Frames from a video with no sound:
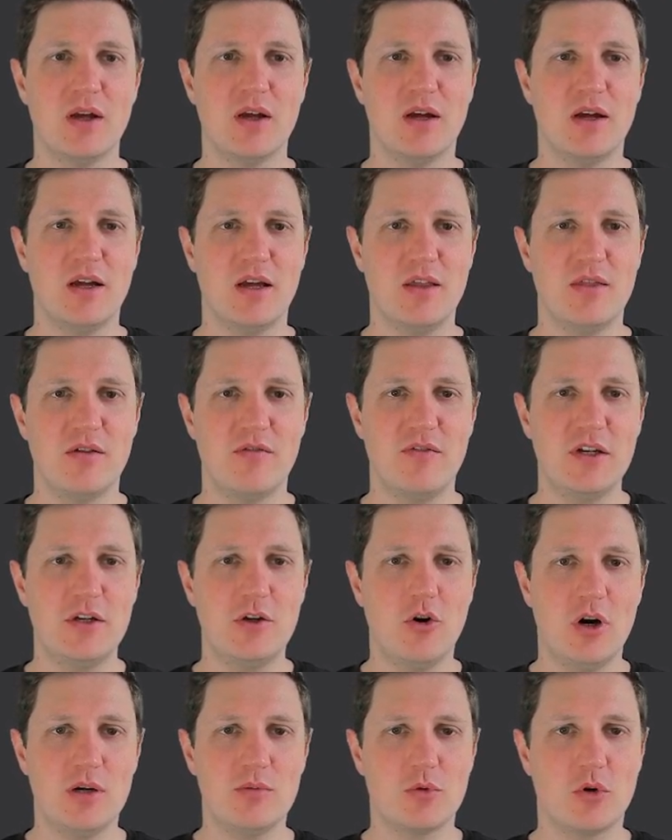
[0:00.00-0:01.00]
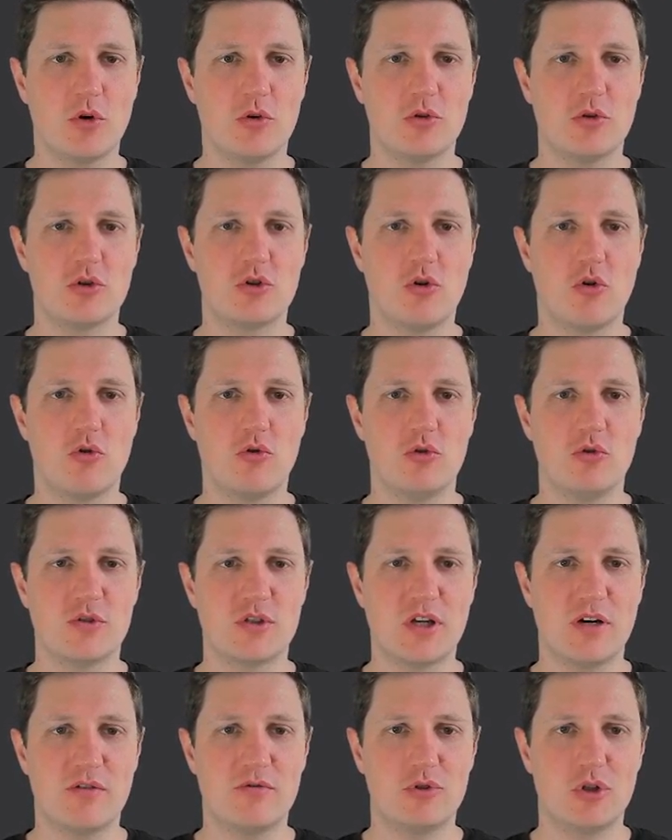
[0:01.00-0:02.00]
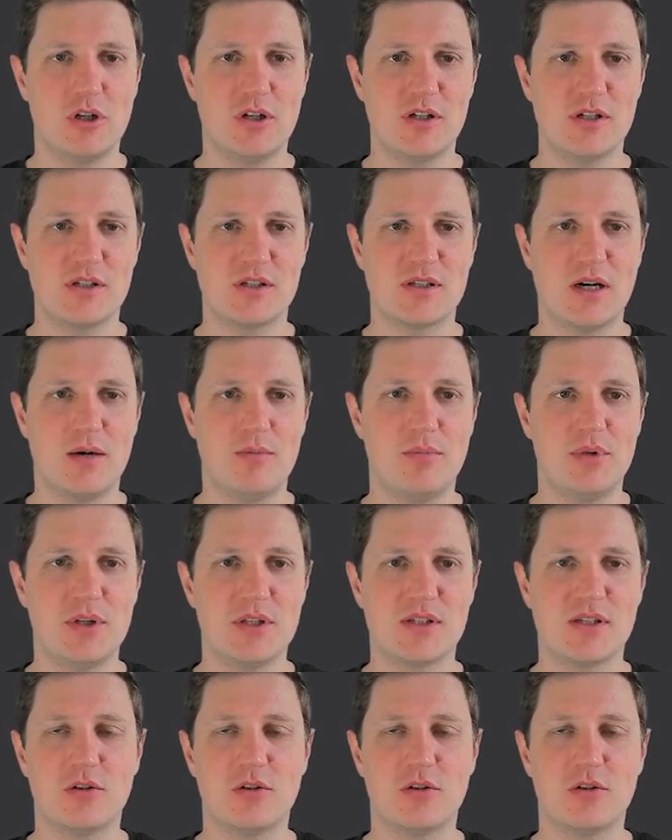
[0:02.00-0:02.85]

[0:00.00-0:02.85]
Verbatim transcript: In the video I'm going to show you several examples,